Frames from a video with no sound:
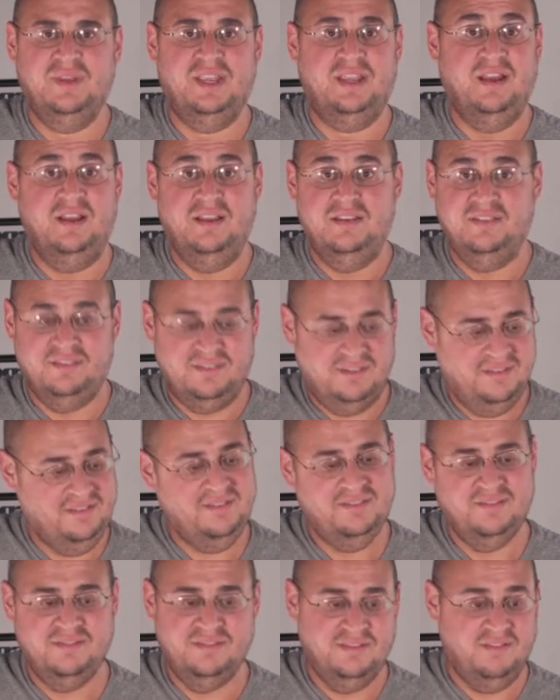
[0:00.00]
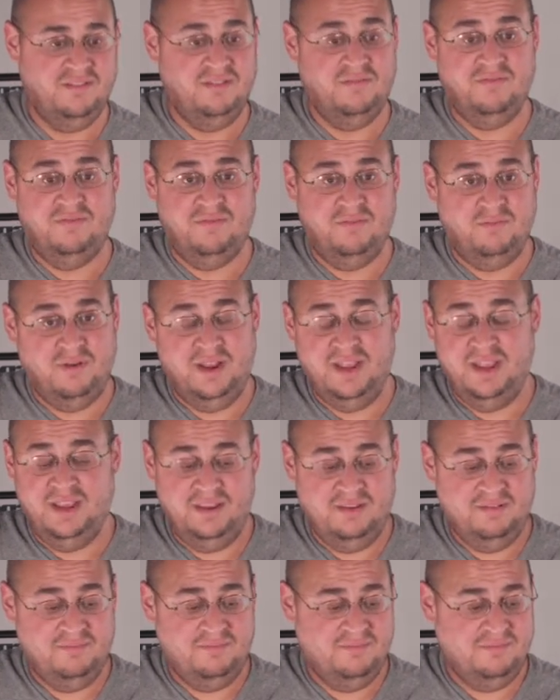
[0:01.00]
because of the
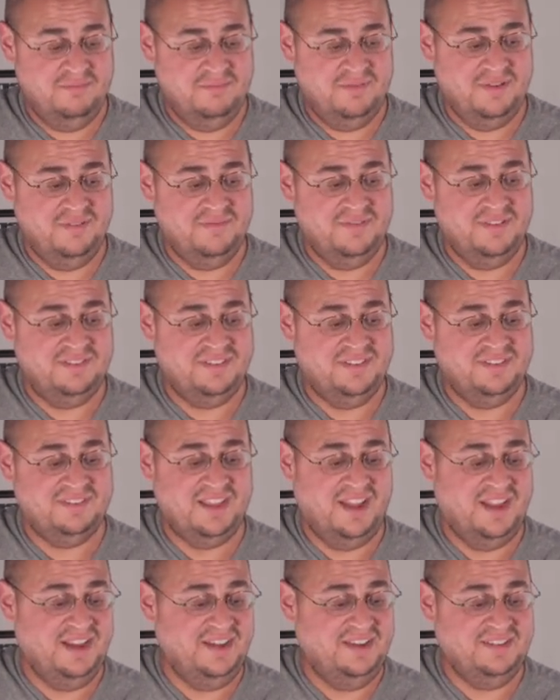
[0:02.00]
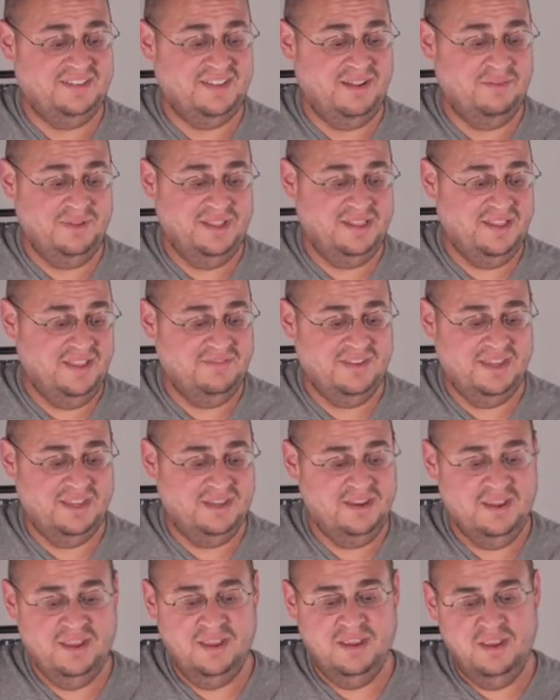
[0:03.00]
way of the societies that we live
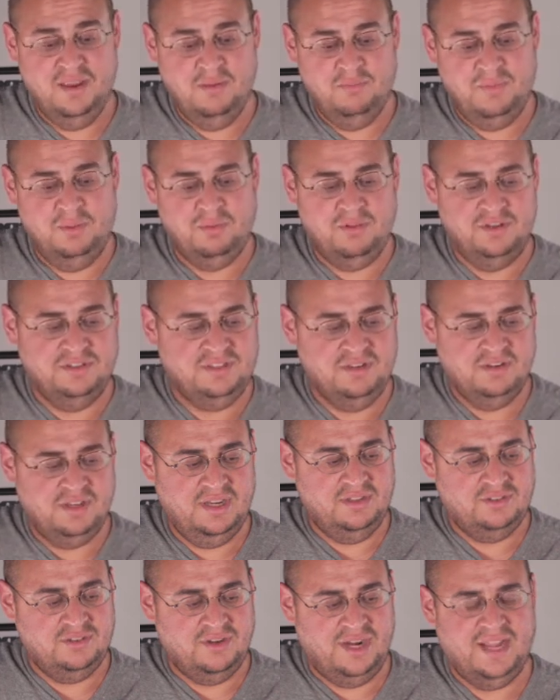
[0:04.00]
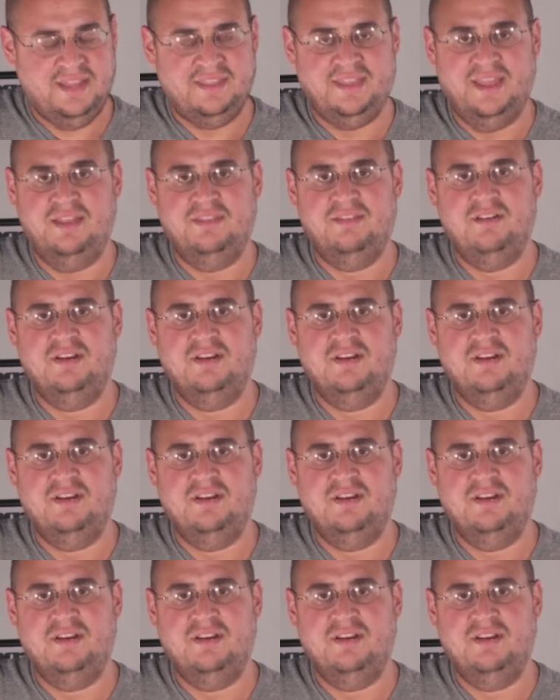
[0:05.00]
in, people are still going to track that.